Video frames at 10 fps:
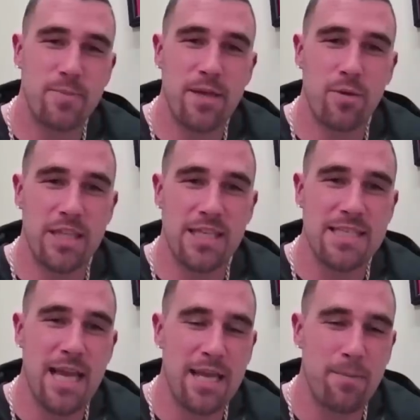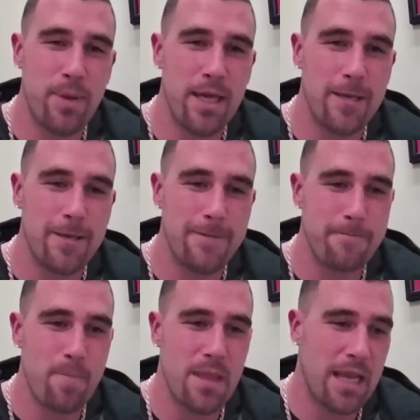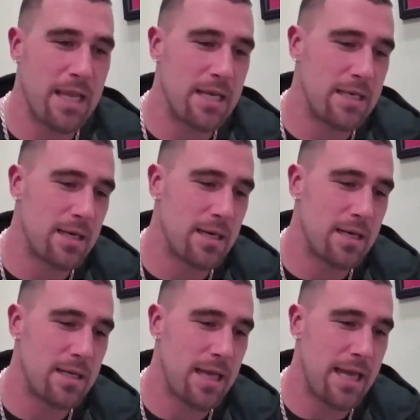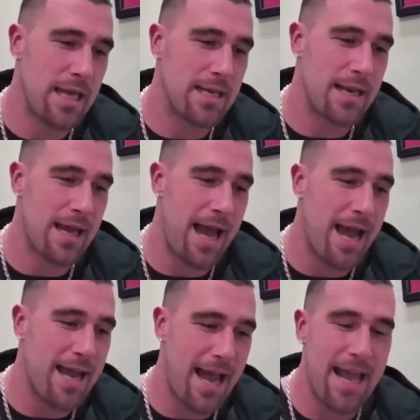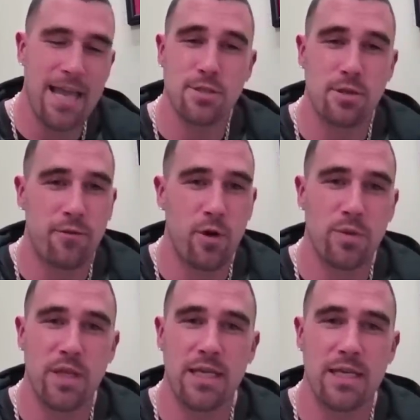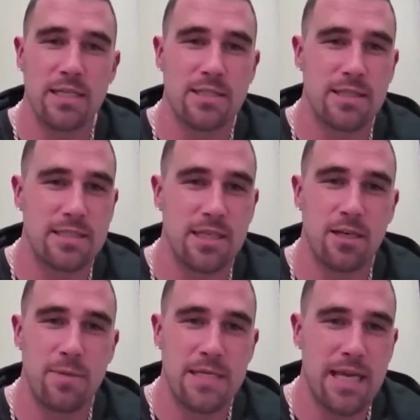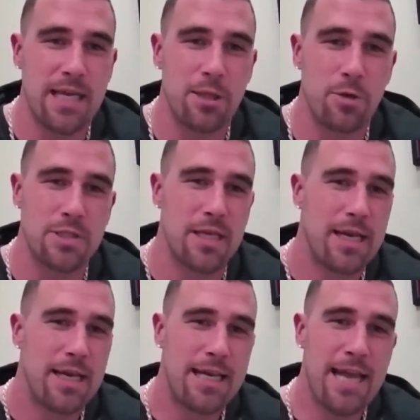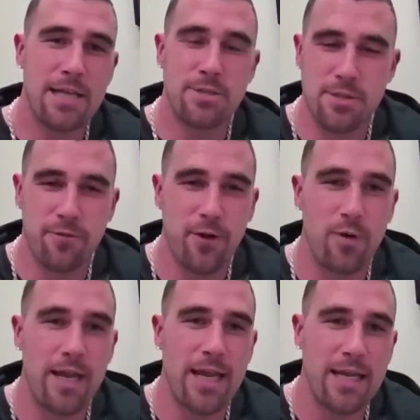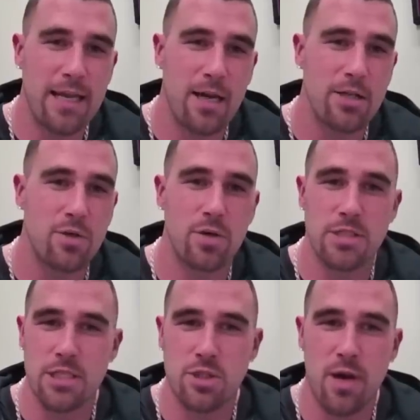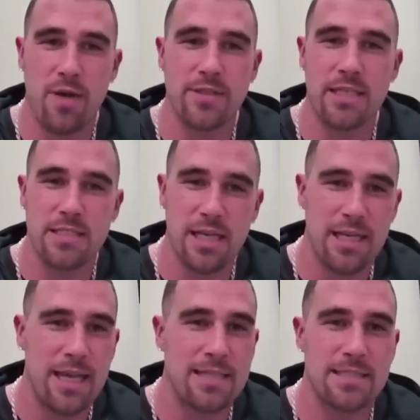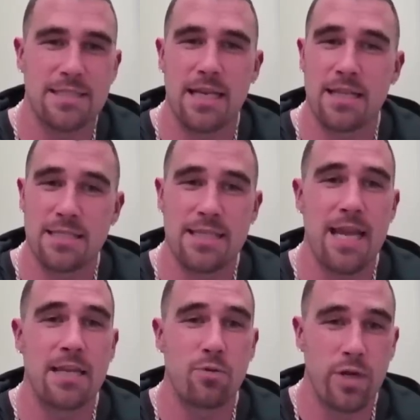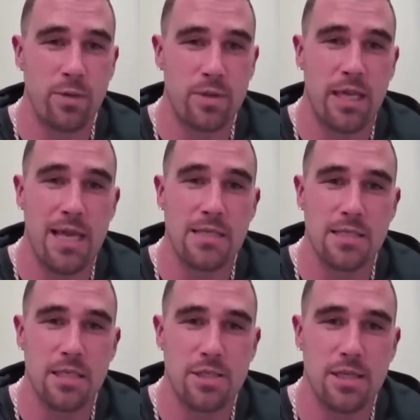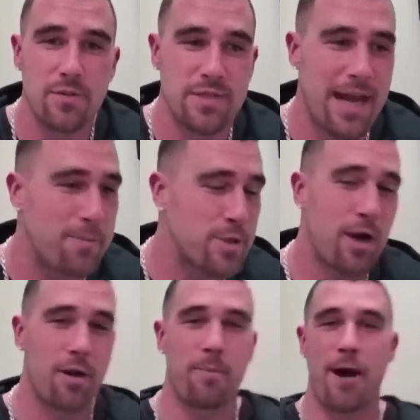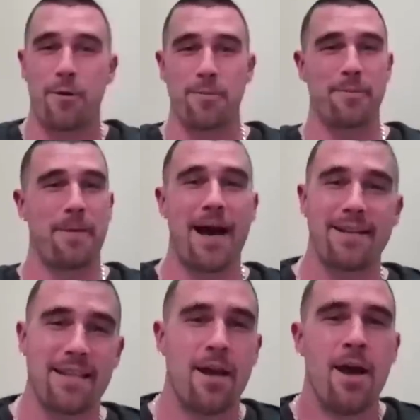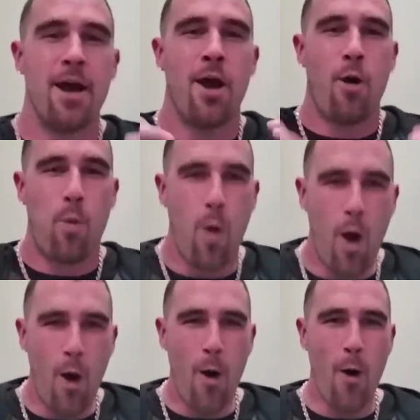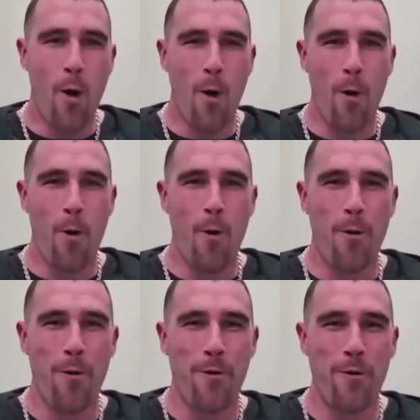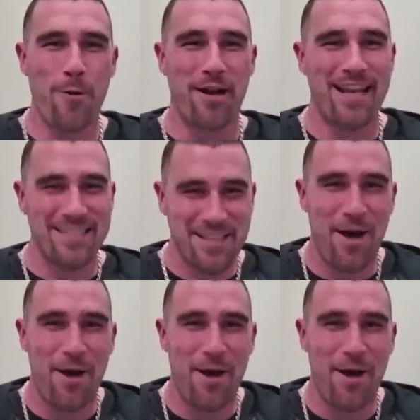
me with his second pick, and uh, and I, I, answer the phone thinking it's it's going to be St. Louis. He answers the phone, and, hey, how you doing? Is this Travis? I say yes. He said, this is Andy Reid with the Kansas City Chiefs, and I'm talking about my Woo! Let's go,